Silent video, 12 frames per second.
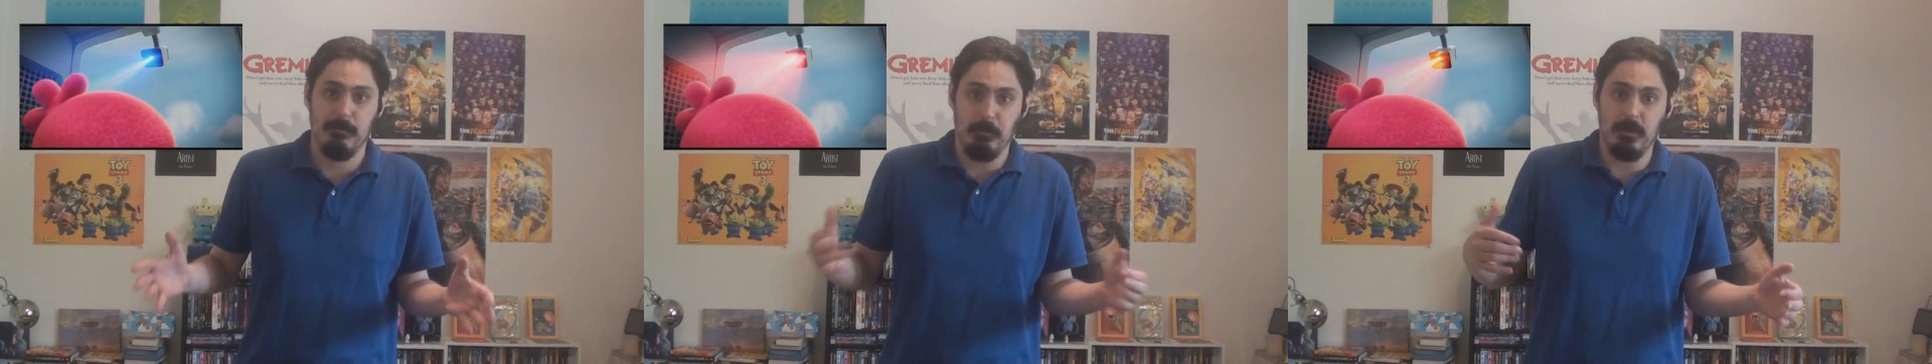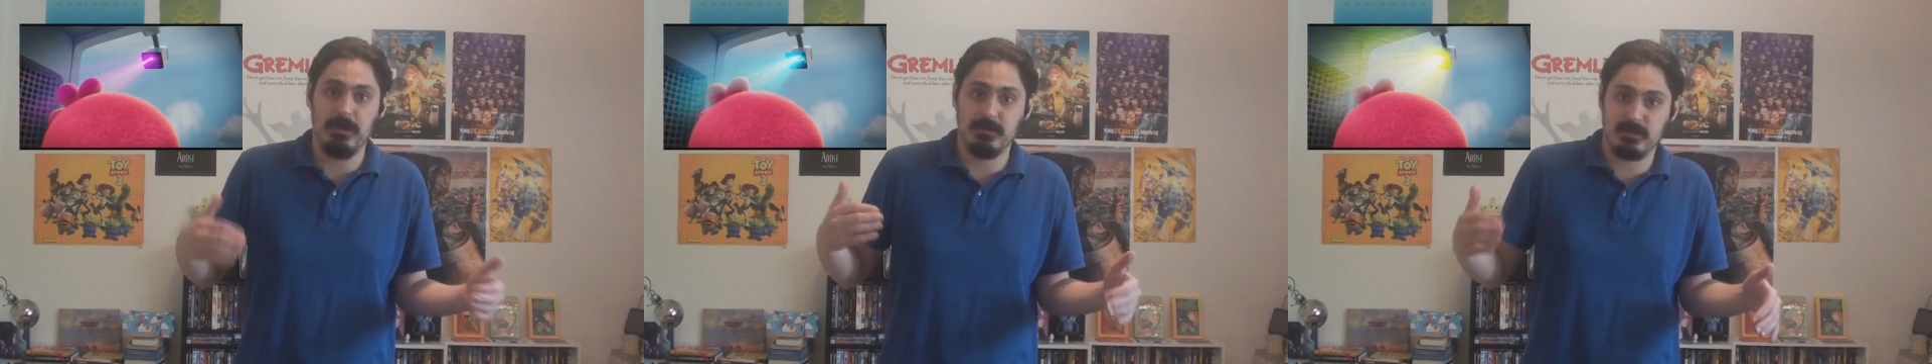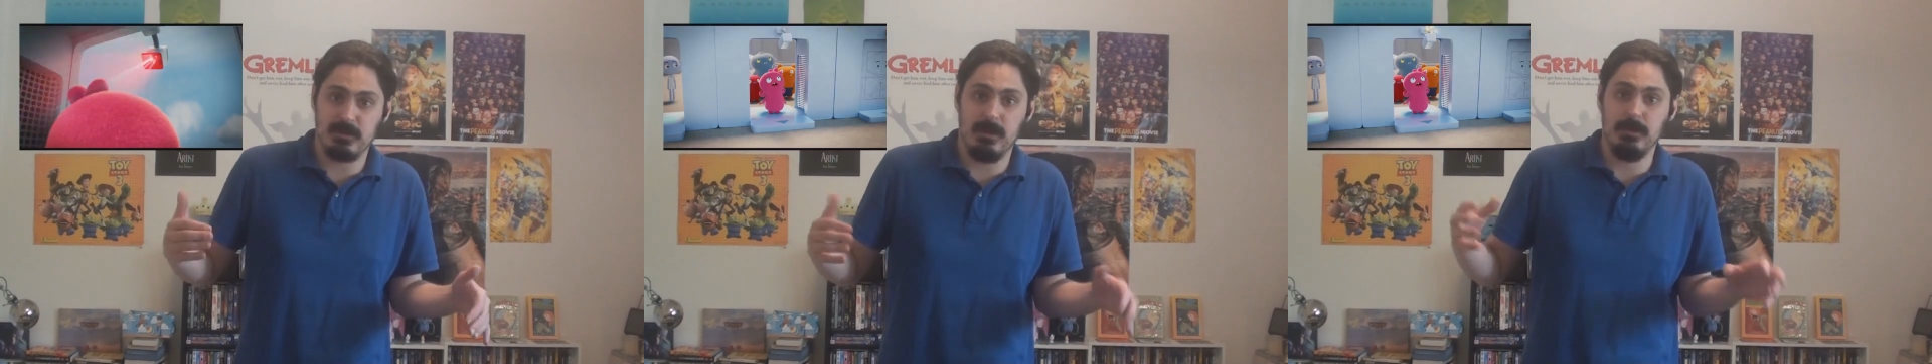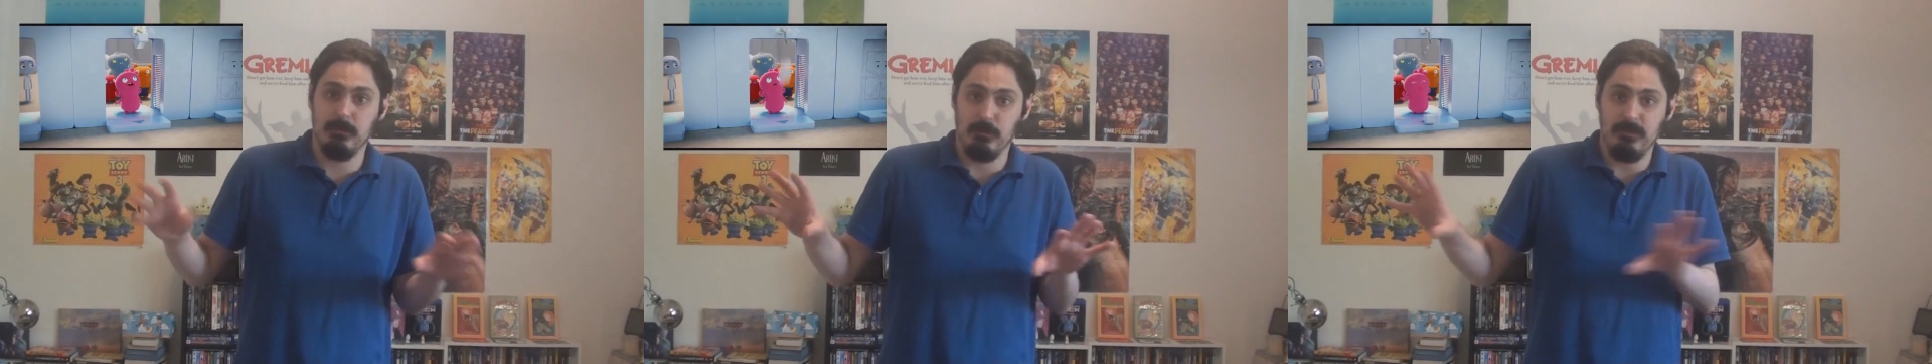Putting
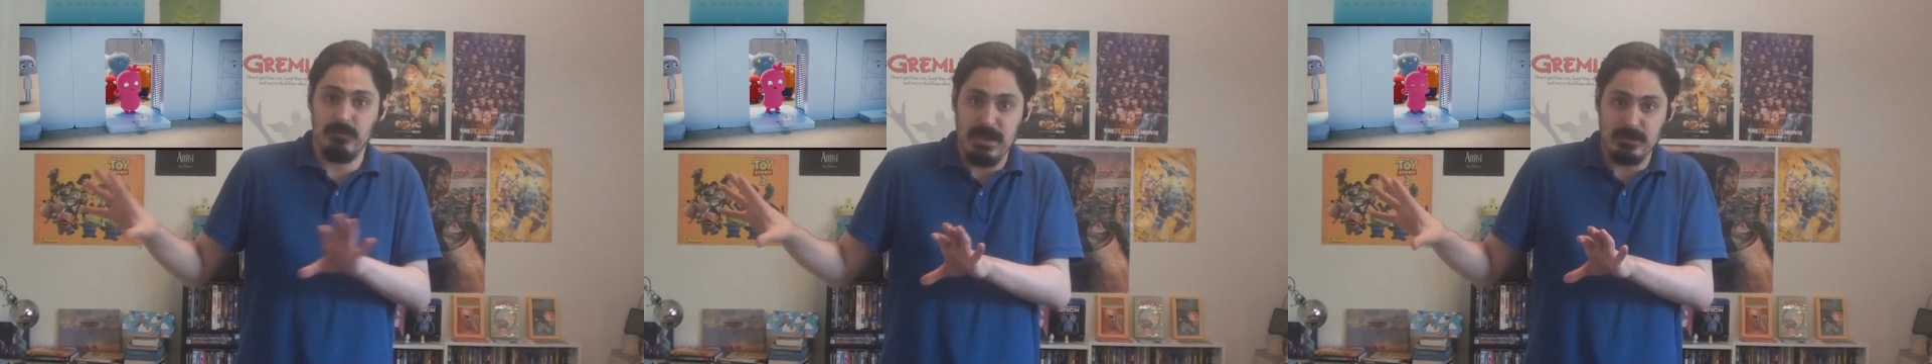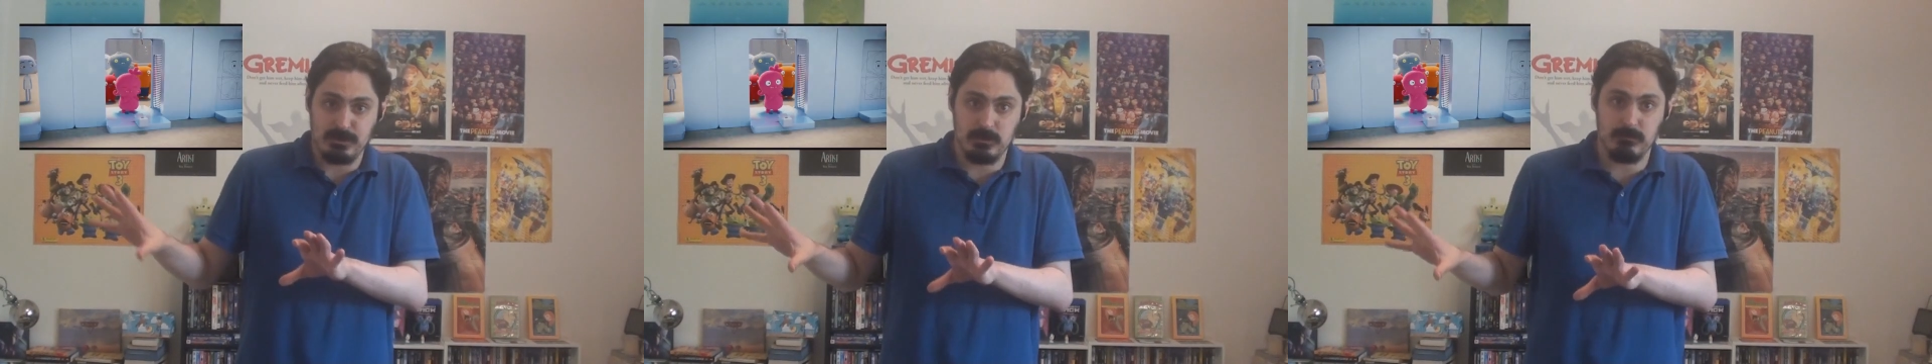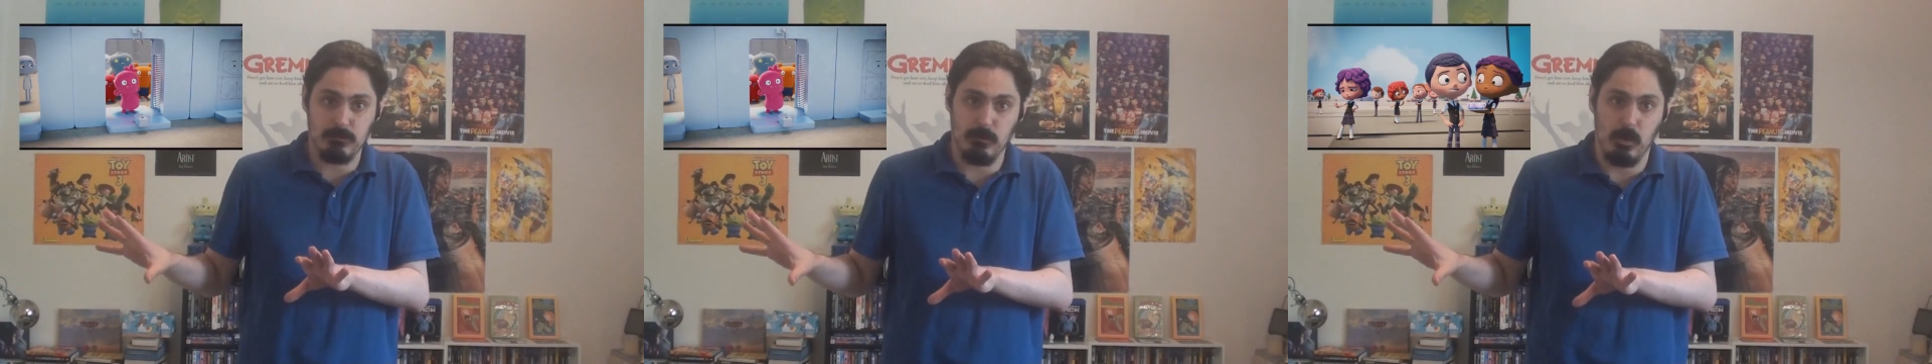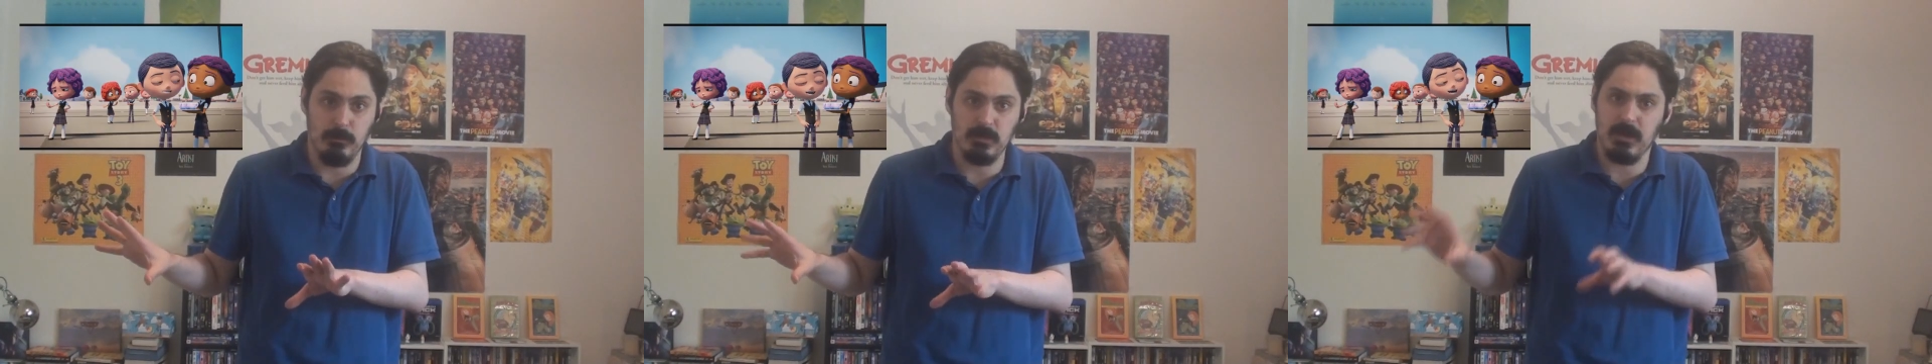aside the brief action for a
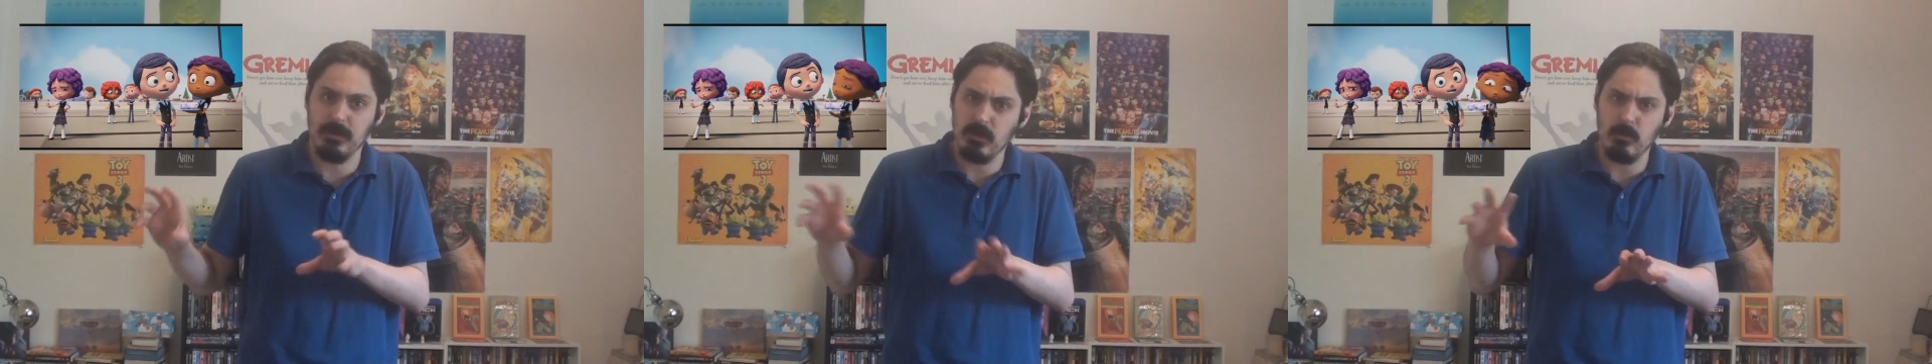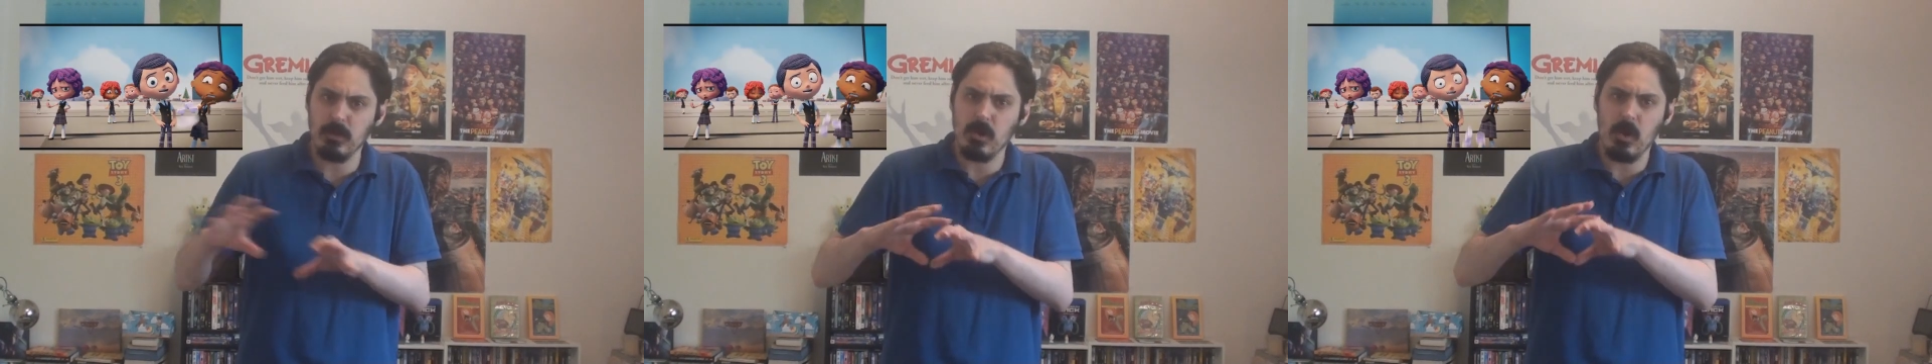moment, I don't